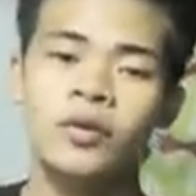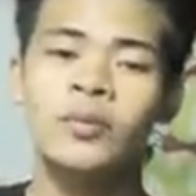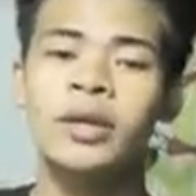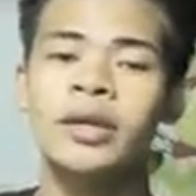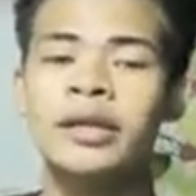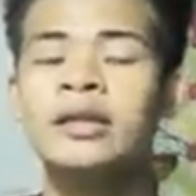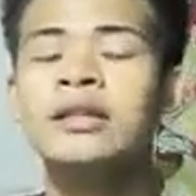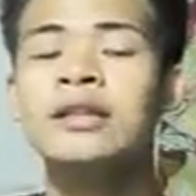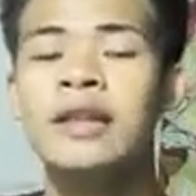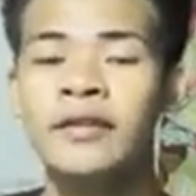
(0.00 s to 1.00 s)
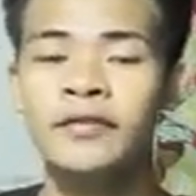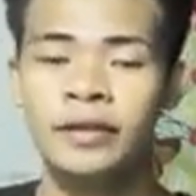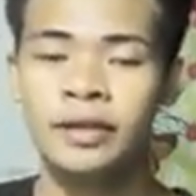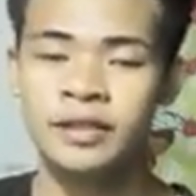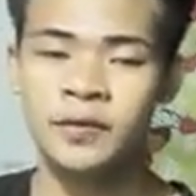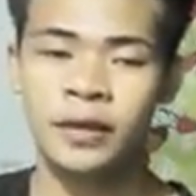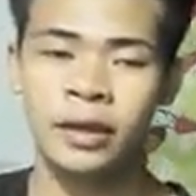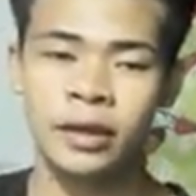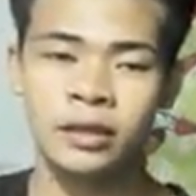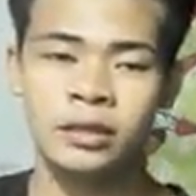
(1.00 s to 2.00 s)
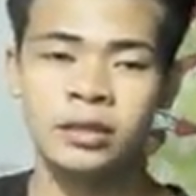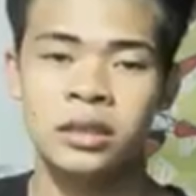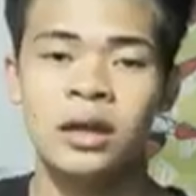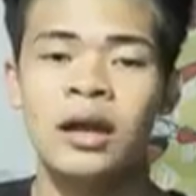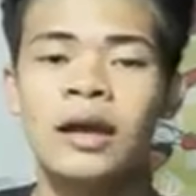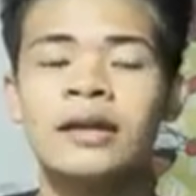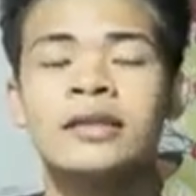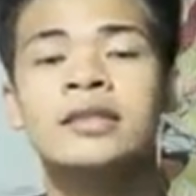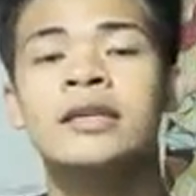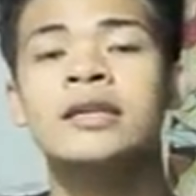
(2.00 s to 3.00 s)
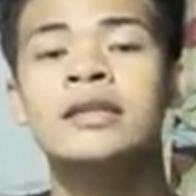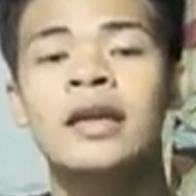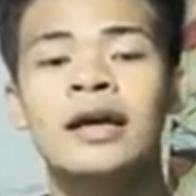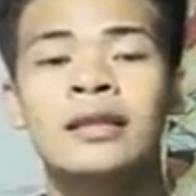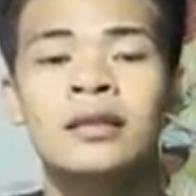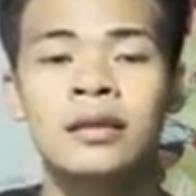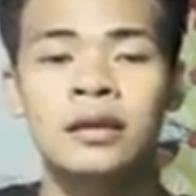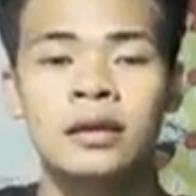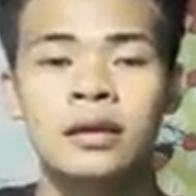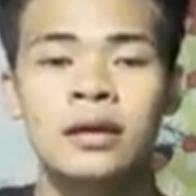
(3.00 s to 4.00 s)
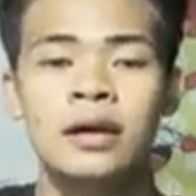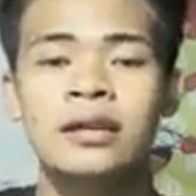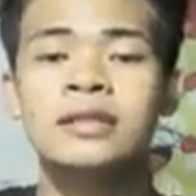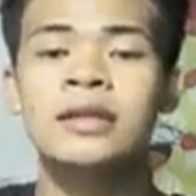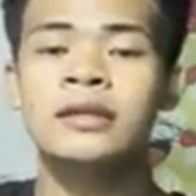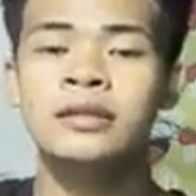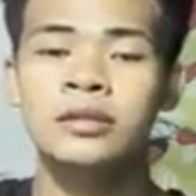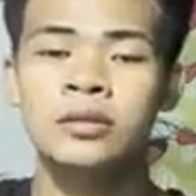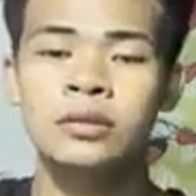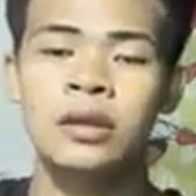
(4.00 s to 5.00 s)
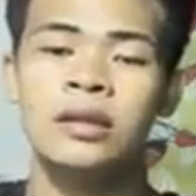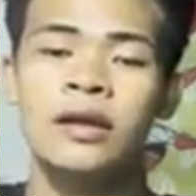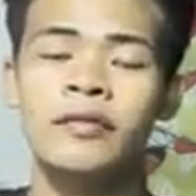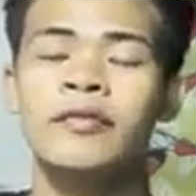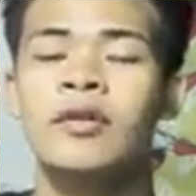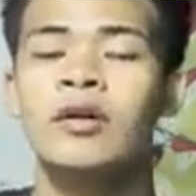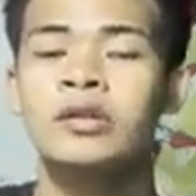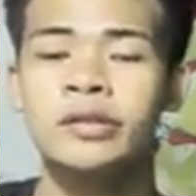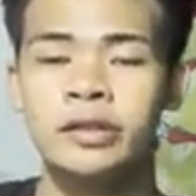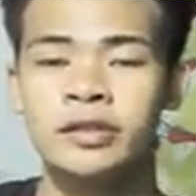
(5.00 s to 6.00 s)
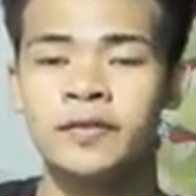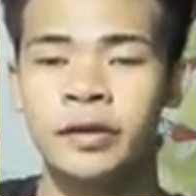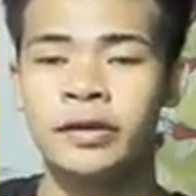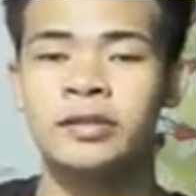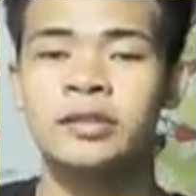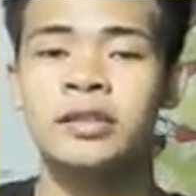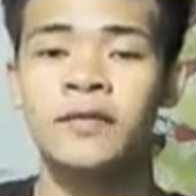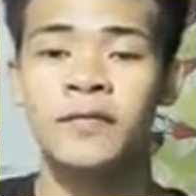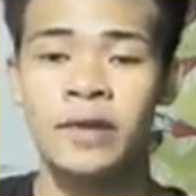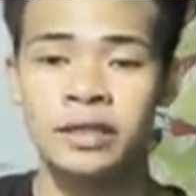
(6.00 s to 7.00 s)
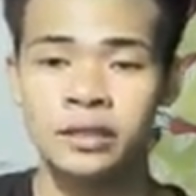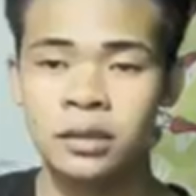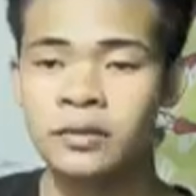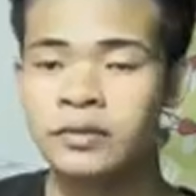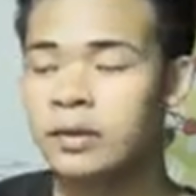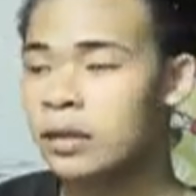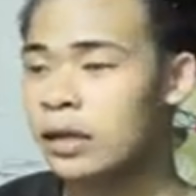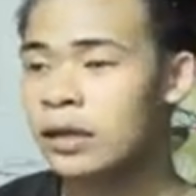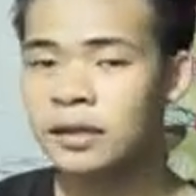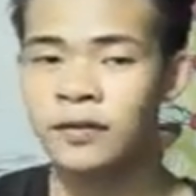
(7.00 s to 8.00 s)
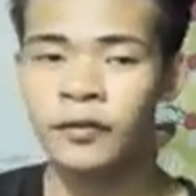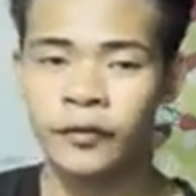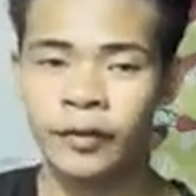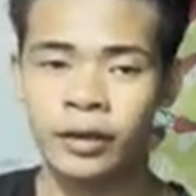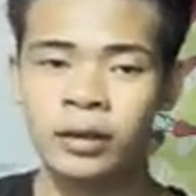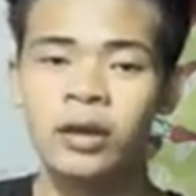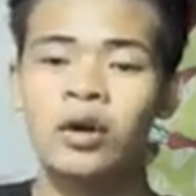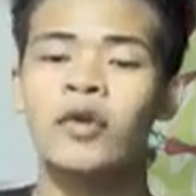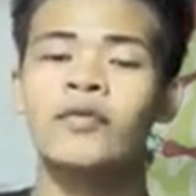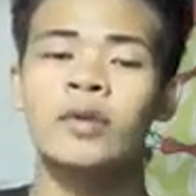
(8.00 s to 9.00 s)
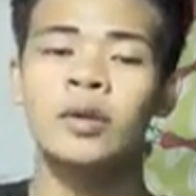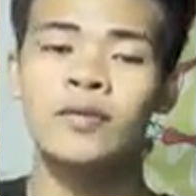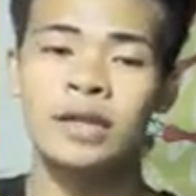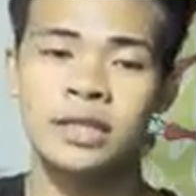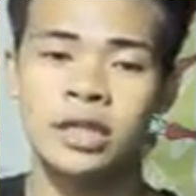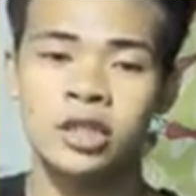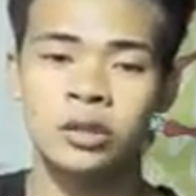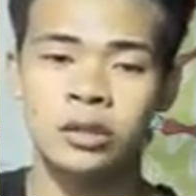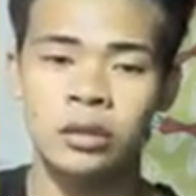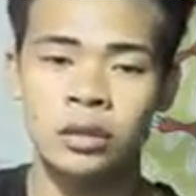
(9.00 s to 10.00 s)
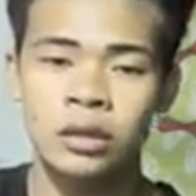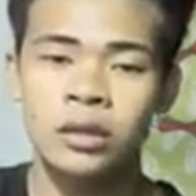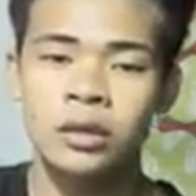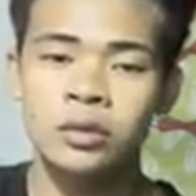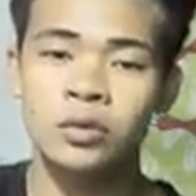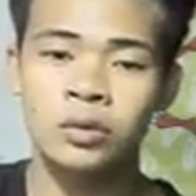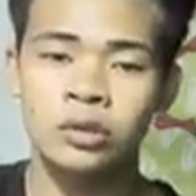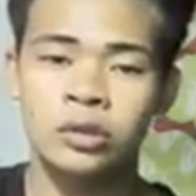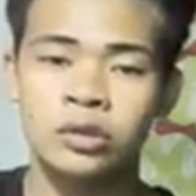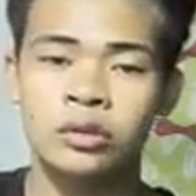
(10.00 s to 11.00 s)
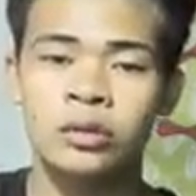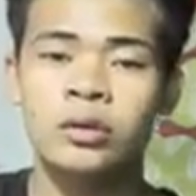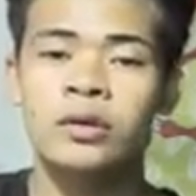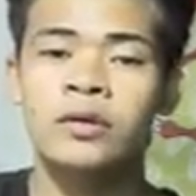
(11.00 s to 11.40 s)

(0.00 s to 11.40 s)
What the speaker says: for my real life experience, I can say that as a student, I've also experienced some positive and negative effect of globalization to culture.